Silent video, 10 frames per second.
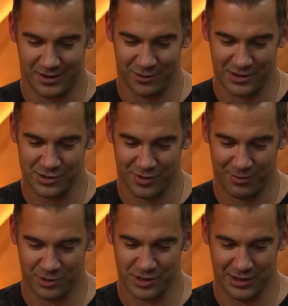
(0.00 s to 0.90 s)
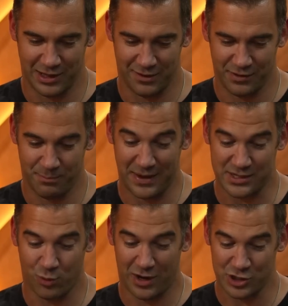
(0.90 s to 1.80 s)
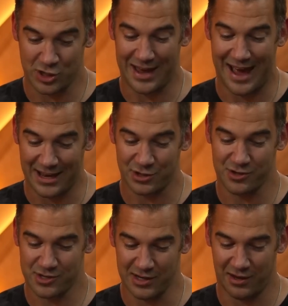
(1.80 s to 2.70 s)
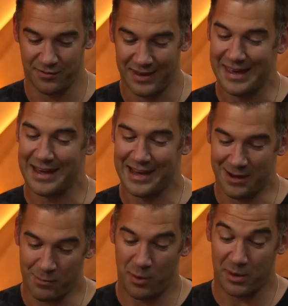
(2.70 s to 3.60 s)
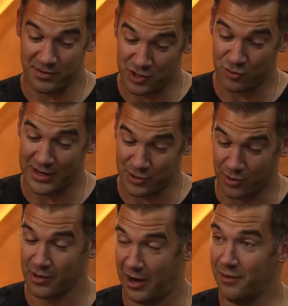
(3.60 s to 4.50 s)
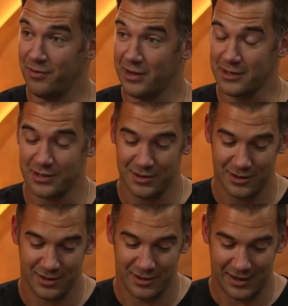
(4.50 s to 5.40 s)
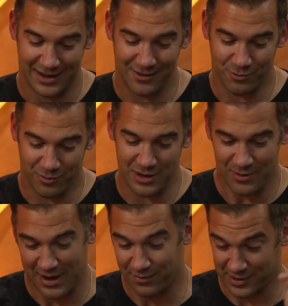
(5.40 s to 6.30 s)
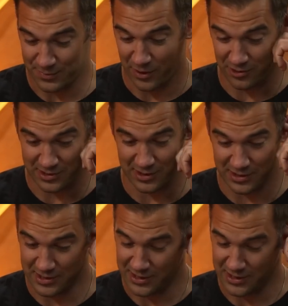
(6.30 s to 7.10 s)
uh, on your Instagram, which I love, the best question to ask yourself in a moment of stress or conflict. And what you have in this post